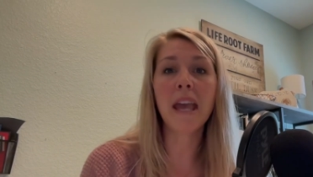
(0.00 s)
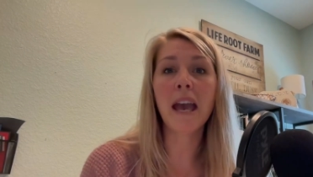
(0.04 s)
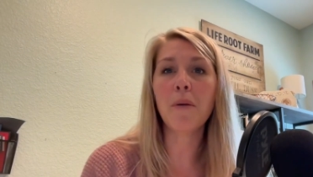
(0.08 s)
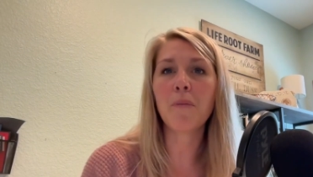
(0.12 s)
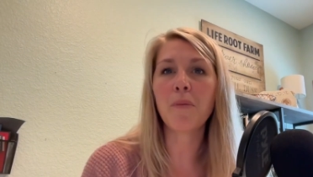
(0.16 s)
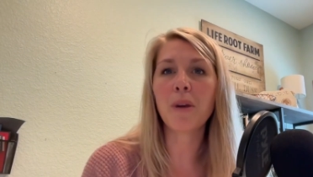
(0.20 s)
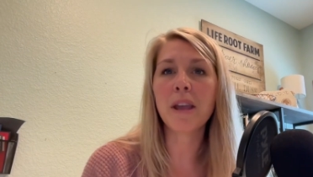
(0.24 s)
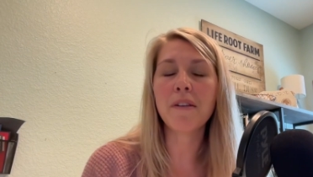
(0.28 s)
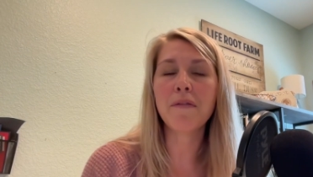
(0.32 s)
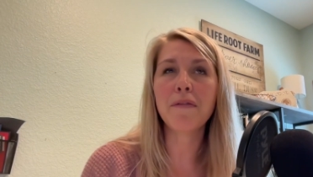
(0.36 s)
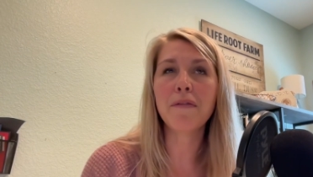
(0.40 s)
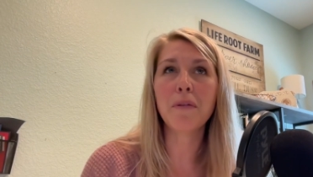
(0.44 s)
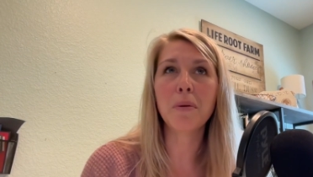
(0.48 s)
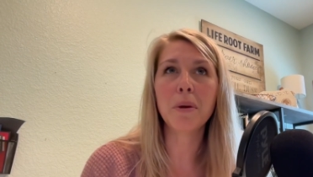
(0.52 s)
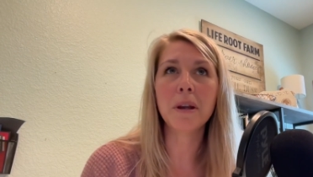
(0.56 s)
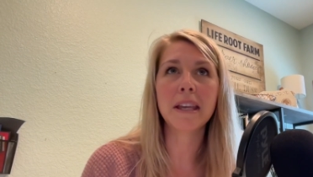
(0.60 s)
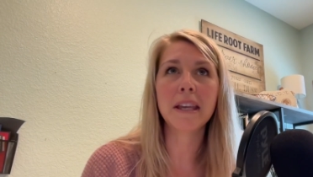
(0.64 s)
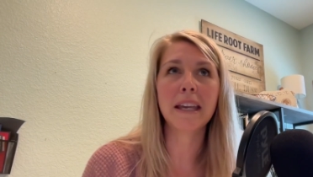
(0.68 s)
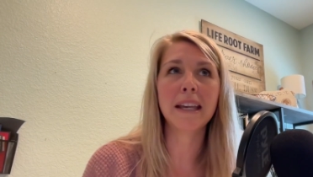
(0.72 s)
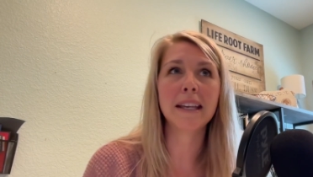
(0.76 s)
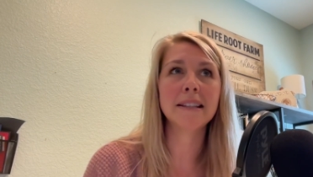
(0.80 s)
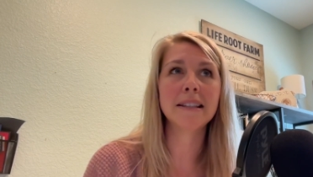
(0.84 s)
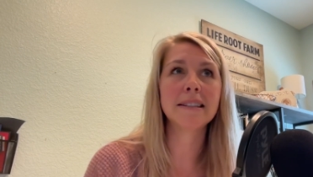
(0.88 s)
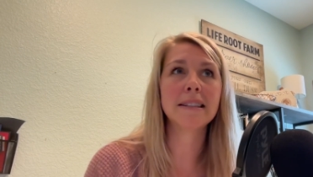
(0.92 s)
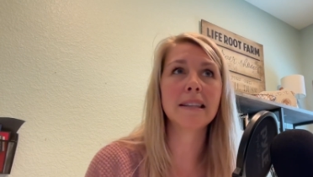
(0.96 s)
yeah, we have 4
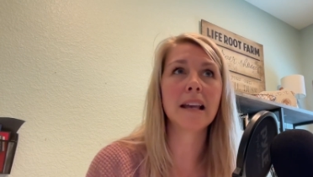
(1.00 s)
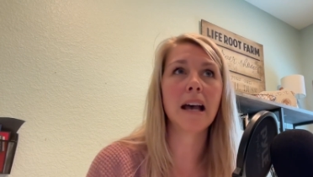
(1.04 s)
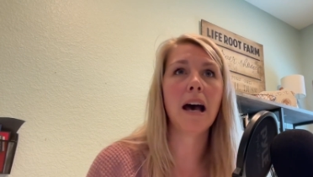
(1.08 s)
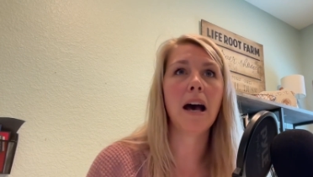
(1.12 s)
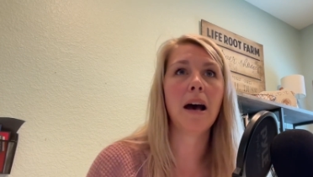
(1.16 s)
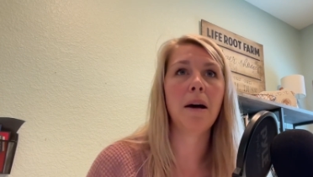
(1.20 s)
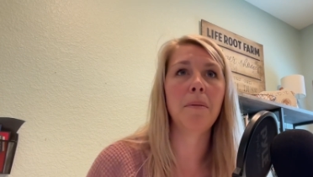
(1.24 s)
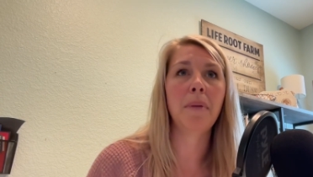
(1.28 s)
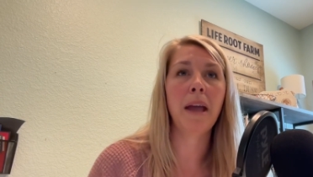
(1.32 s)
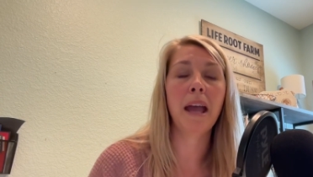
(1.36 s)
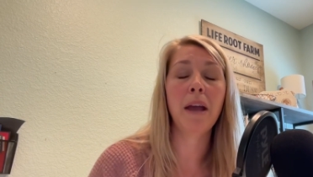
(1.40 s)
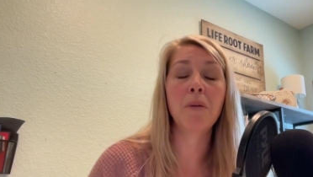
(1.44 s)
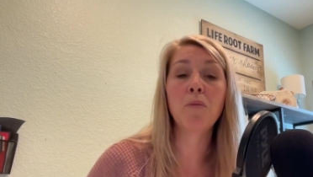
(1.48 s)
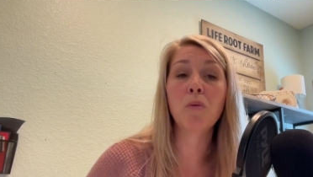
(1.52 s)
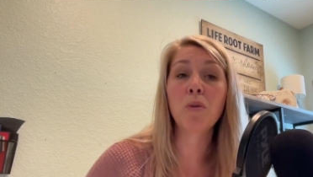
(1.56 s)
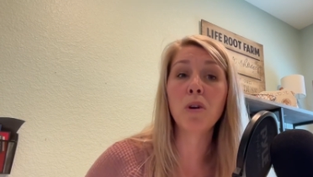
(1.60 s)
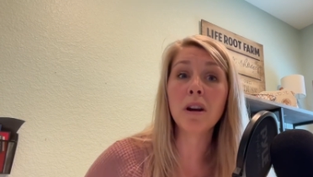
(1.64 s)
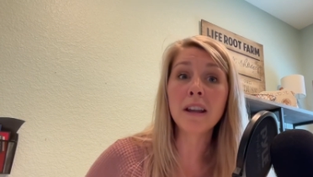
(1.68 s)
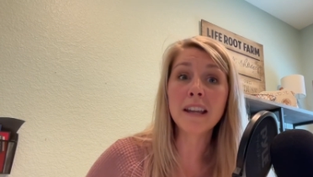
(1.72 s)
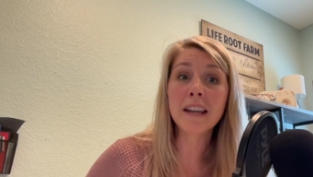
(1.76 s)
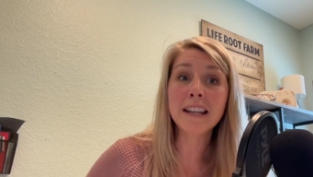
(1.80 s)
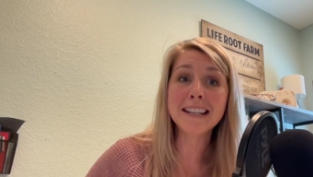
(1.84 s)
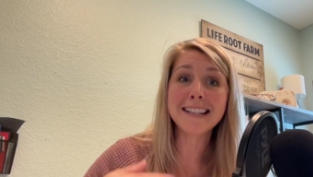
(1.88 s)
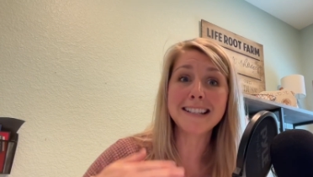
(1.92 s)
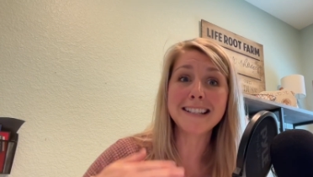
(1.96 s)
kids, and
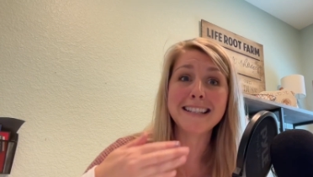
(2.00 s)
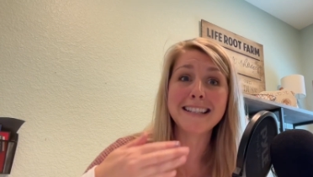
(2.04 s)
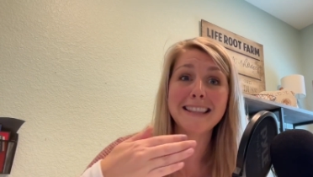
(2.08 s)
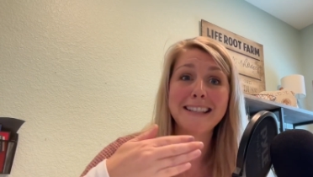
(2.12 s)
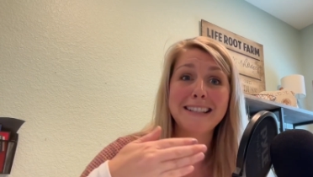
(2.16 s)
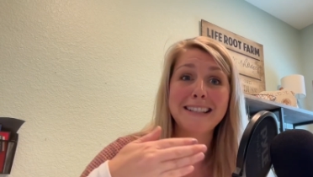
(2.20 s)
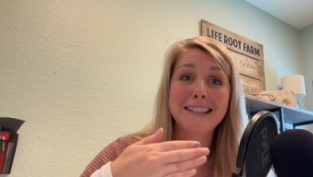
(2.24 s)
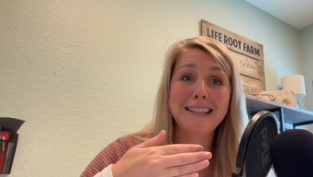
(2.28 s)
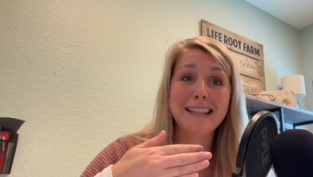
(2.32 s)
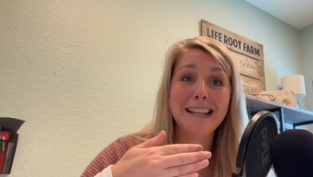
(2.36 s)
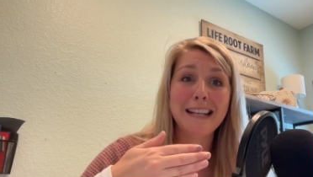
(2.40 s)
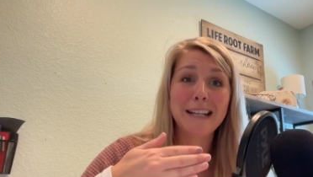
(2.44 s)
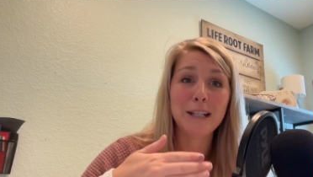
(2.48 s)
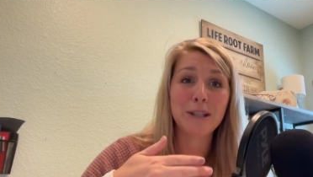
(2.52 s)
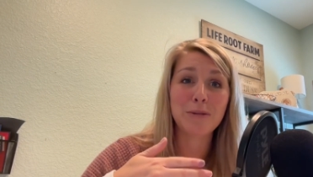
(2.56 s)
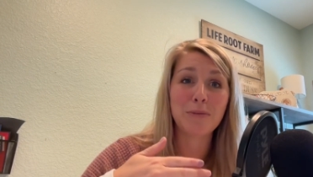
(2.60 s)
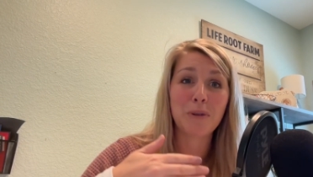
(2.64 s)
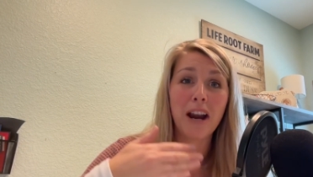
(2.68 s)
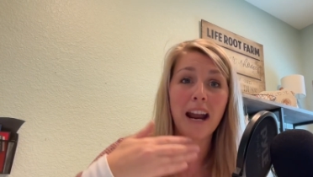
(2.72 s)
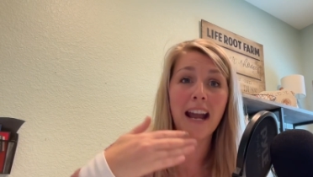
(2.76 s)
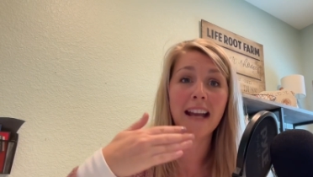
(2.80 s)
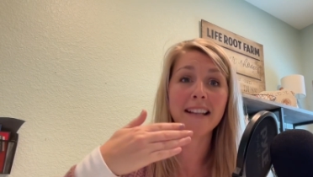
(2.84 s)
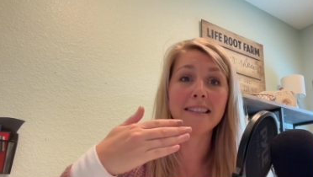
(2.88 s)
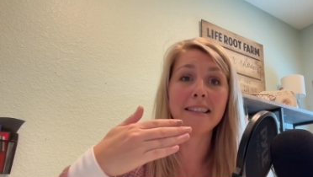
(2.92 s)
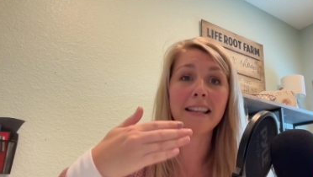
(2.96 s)
we're getting to the stage
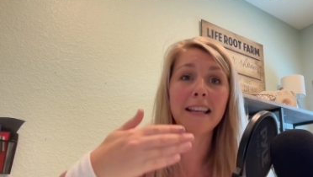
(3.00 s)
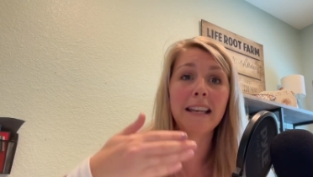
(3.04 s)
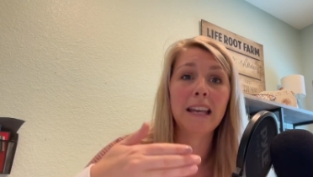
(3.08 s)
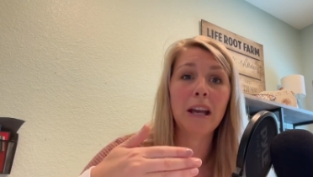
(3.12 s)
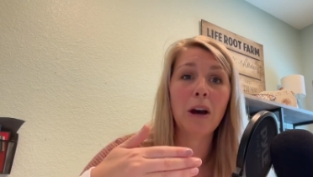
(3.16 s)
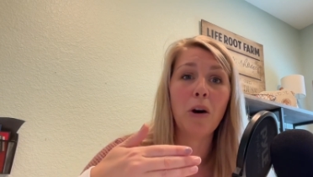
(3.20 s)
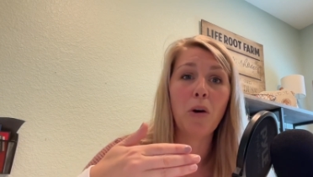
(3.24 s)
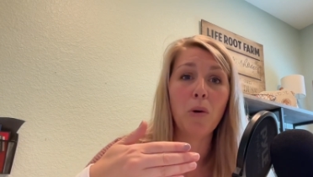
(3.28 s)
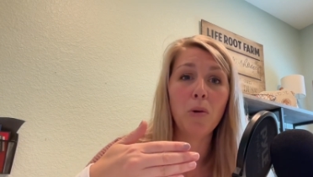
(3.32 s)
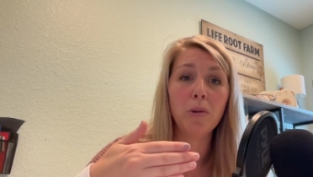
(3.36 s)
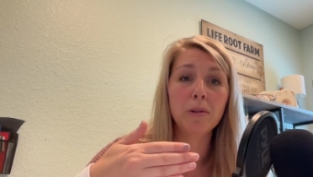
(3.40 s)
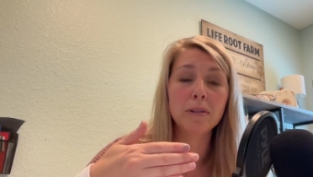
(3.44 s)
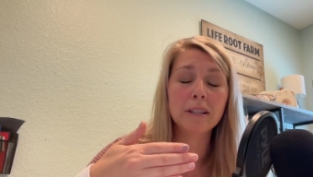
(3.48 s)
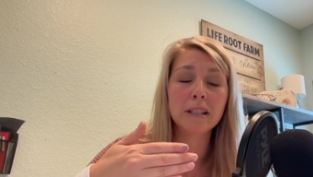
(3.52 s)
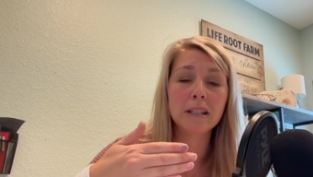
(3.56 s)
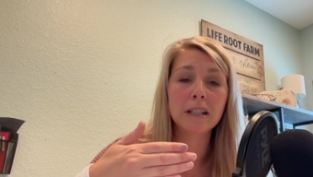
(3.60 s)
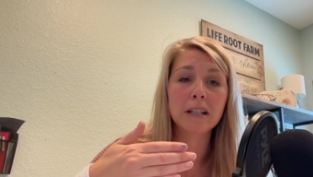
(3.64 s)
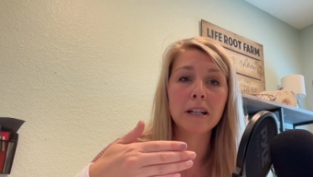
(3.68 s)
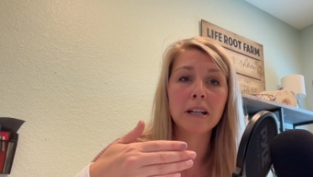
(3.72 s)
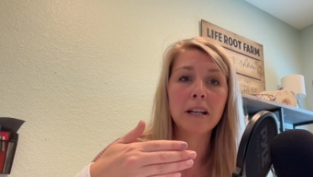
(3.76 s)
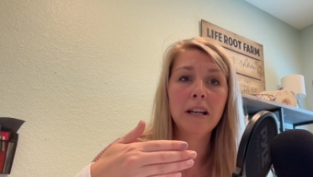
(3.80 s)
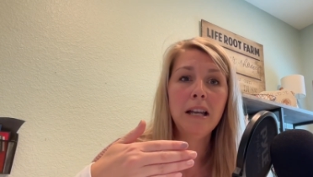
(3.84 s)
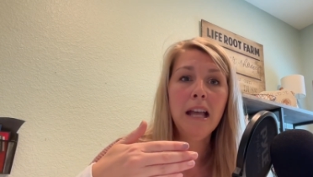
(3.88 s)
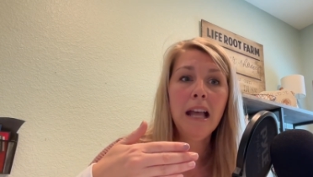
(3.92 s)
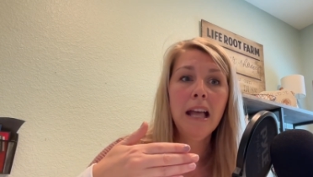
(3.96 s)
where as they get
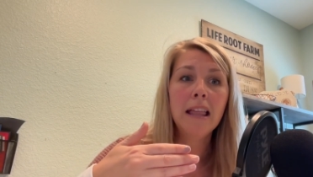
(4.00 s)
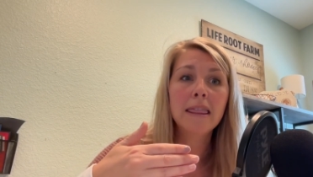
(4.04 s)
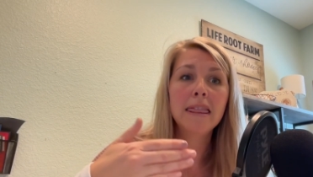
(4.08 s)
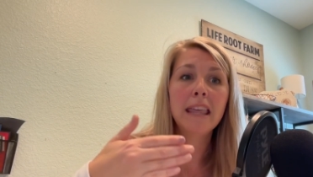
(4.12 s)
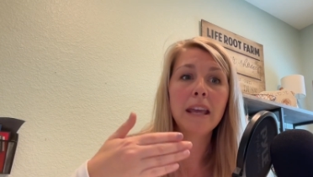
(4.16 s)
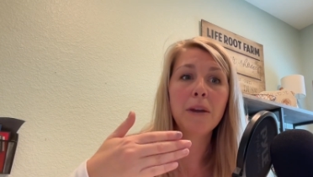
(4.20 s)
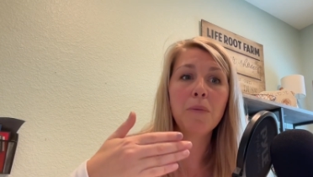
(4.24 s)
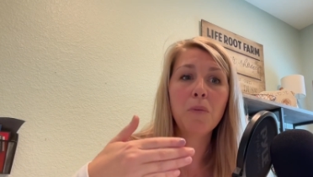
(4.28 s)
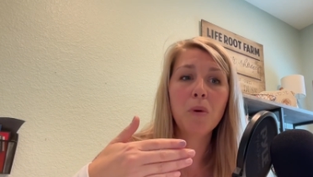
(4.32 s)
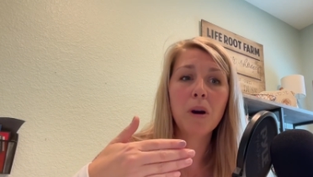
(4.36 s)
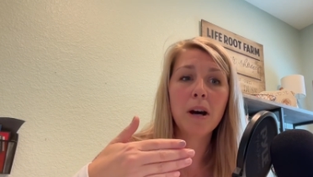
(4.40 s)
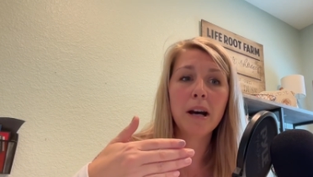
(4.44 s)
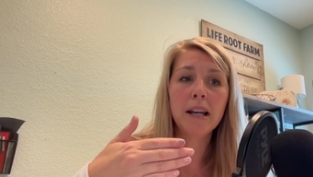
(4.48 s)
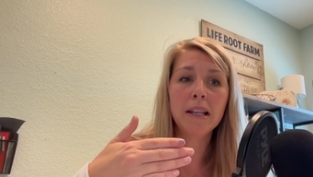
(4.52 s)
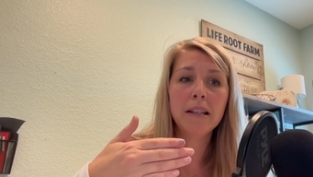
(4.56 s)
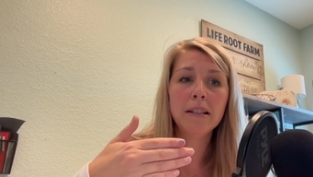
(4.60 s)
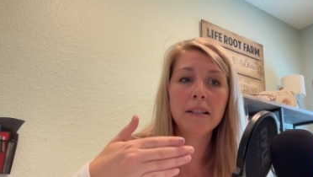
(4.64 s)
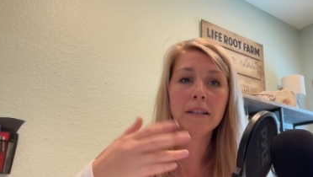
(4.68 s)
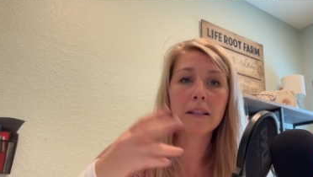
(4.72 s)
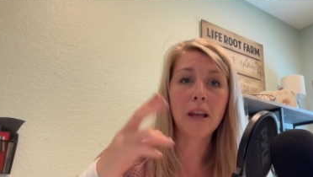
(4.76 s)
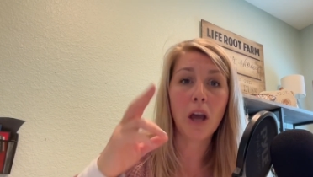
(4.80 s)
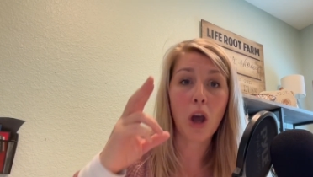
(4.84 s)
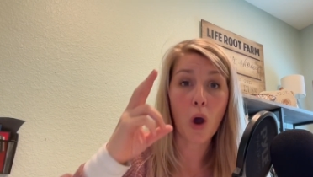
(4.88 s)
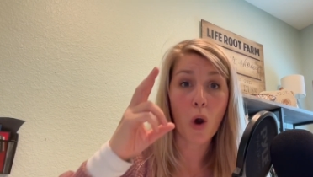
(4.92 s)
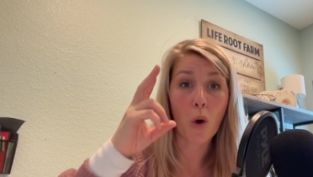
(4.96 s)
older, they
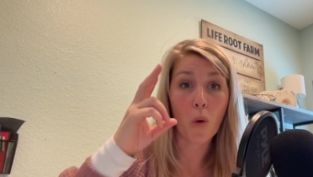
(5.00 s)
want